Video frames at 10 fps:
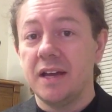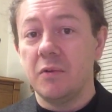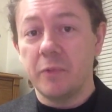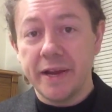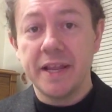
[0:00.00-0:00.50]

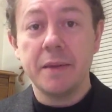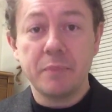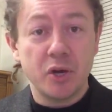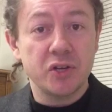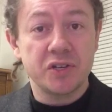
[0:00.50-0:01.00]
when he
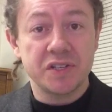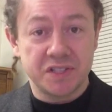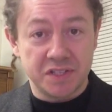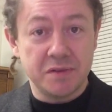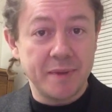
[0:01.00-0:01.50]
purchased
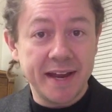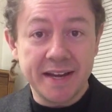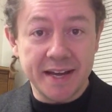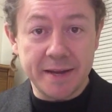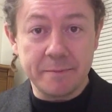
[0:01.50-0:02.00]
the domain
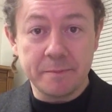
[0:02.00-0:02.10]
name.